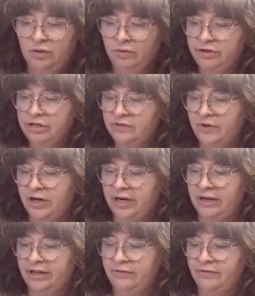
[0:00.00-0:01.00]
We're just
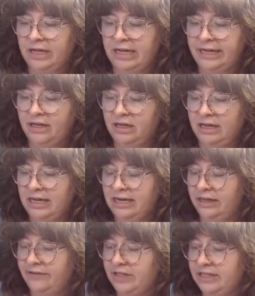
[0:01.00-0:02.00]
very on the fly. I kind
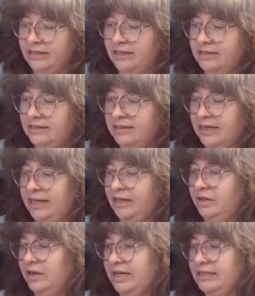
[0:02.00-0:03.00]
of love this because it's
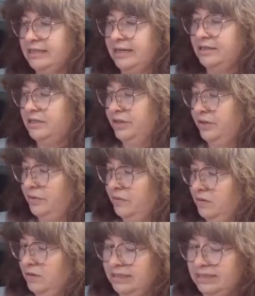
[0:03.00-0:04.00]
like you guys get to
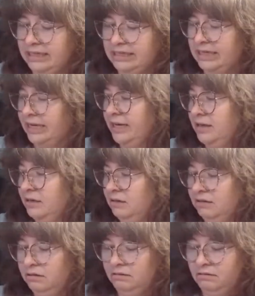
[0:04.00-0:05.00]
dictate
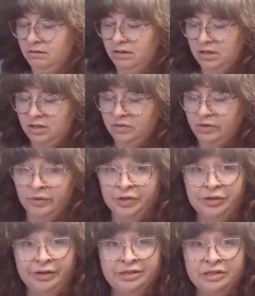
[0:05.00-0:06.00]
what we're
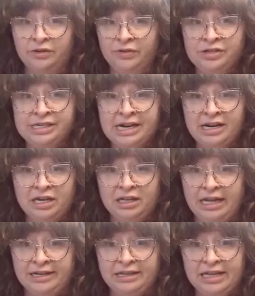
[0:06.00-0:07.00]
doing. So if there's
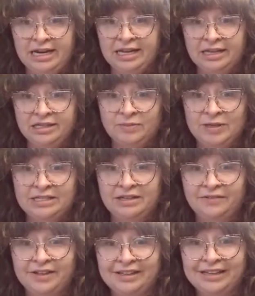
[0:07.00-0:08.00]
anything
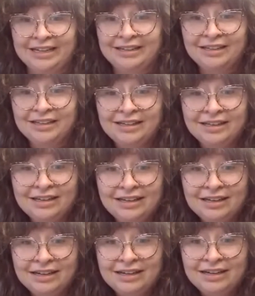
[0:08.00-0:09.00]
specifically.
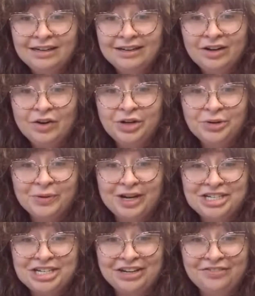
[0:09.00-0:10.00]
Oh, you're
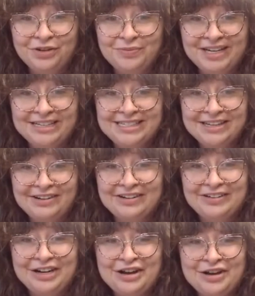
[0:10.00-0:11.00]
watching a few minutes ago.
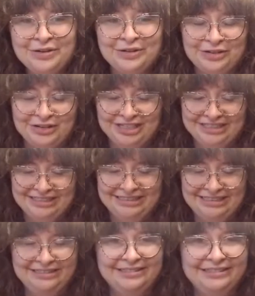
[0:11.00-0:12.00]
Oh no.
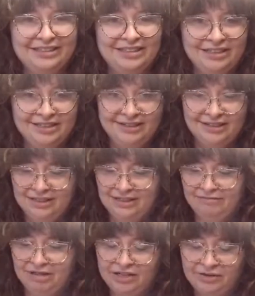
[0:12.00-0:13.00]

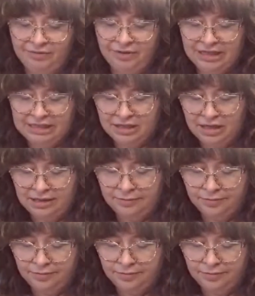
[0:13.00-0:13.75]
Well, hopefully it's good.